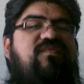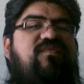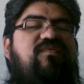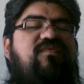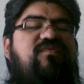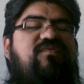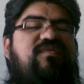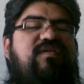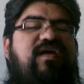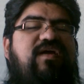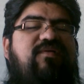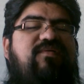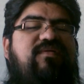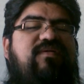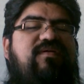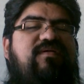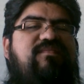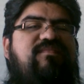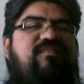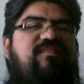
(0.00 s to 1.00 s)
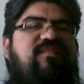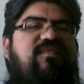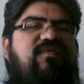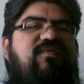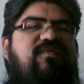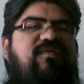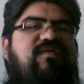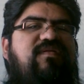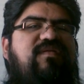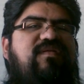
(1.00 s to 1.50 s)
rural area
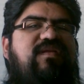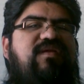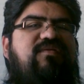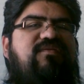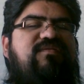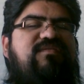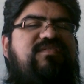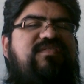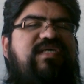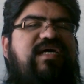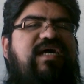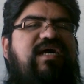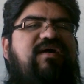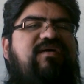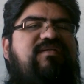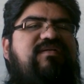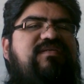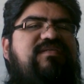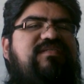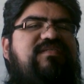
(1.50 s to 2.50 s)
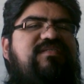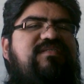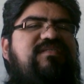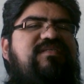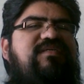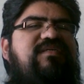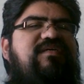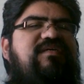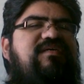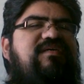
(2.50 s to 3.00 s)
where the nearest town is
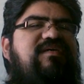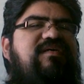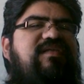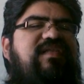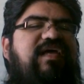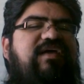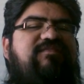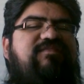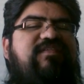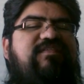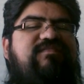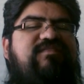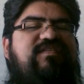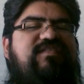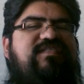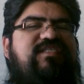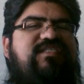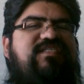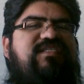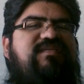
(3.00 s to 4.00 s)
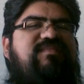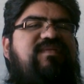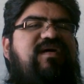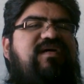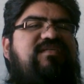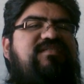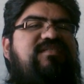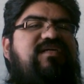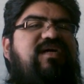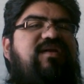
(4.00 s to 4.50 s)
like 50, 60
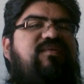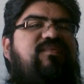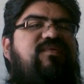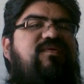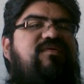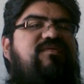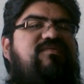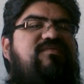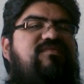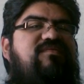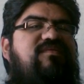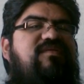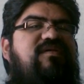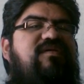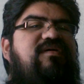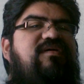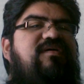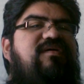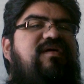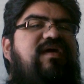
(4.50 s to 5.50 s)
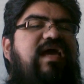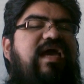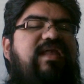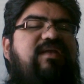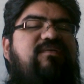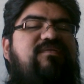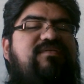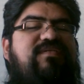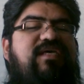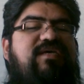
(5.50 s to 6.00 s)
miles down the road,
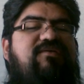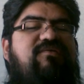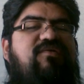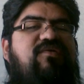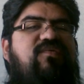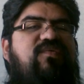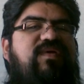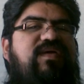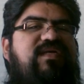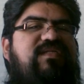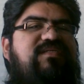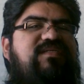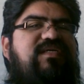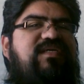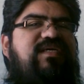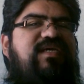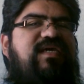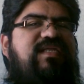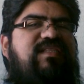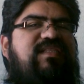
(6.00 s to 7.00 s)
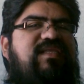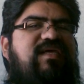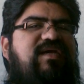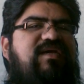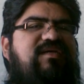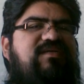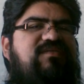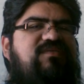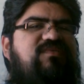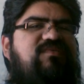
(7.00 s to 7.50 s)
and it would take you a week to get
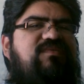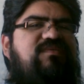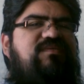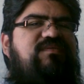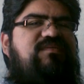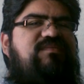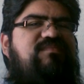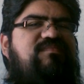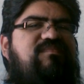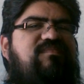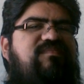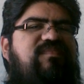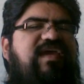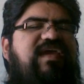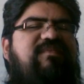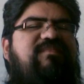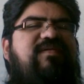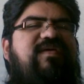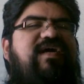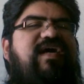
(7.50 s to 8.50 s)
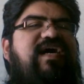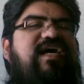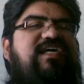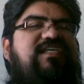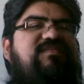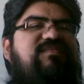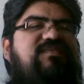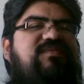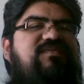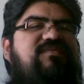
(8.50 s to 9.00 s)
there to maybe a
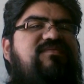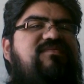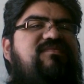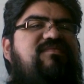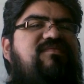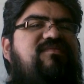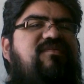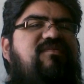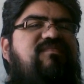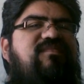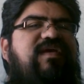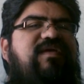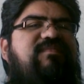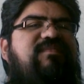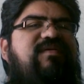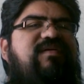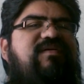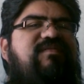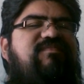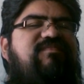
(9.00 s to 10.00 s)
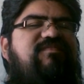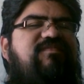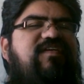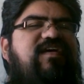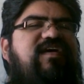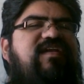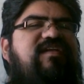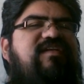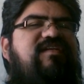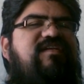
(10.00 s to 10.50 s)
hospital or maybe a
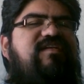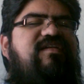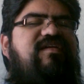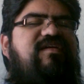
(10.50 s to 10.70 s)
vet,